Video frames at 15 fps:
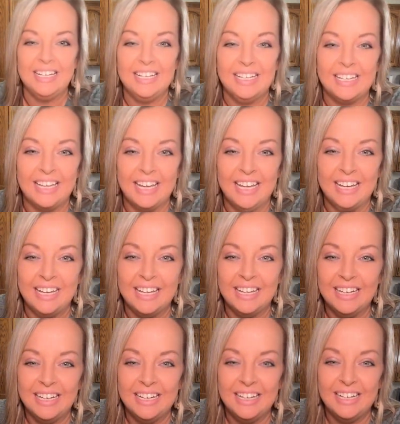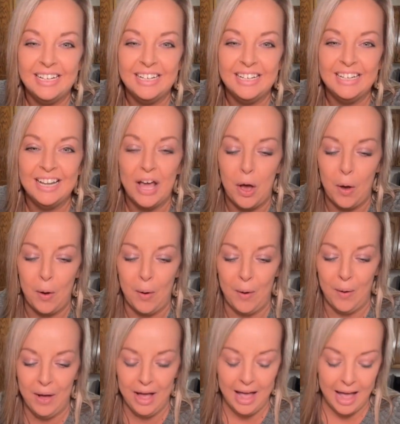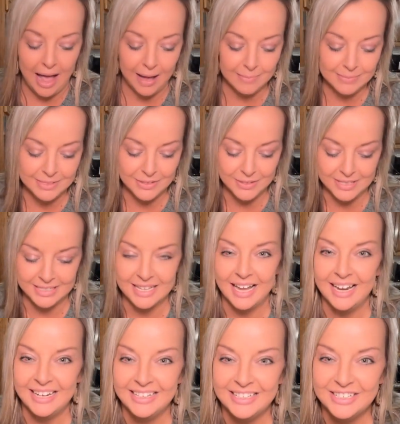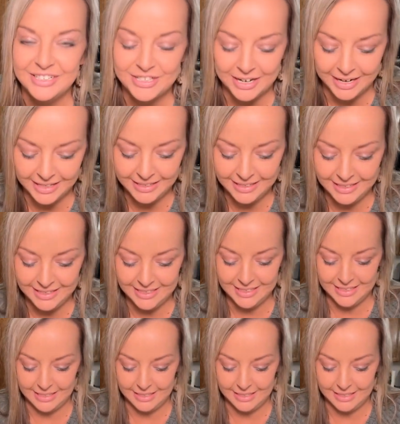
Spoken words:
Look at it. Oh, I'm so excited to try this.